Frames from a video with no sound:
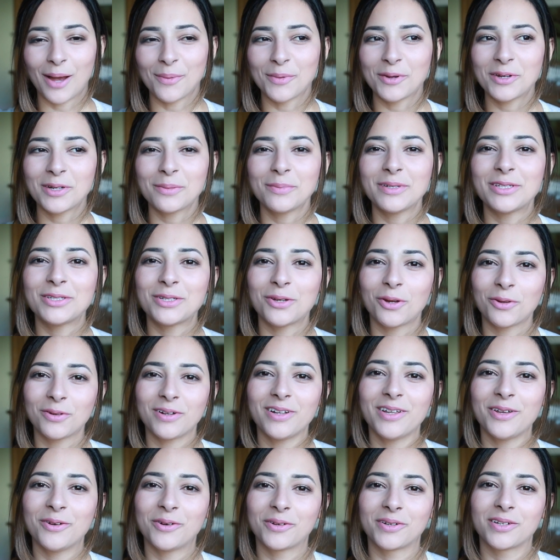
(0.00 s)
I'm going to be
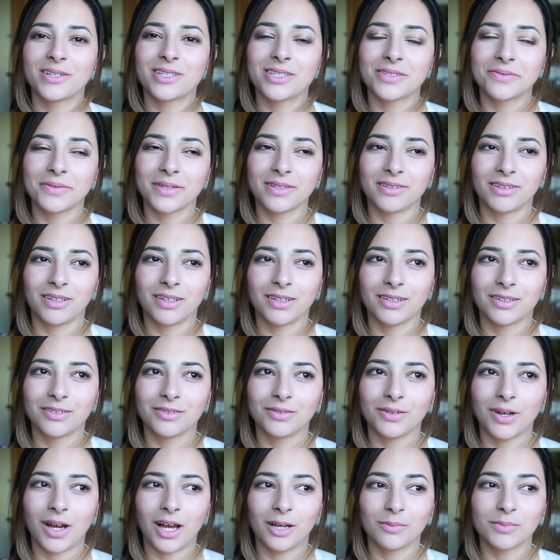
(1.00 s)
totally honest with
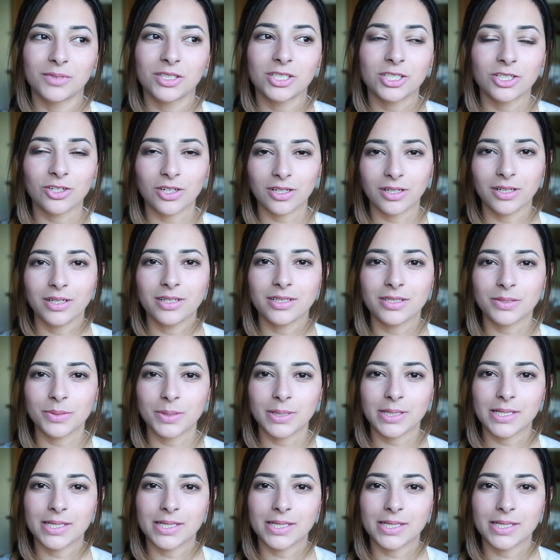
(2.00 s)
you. I'm struggling to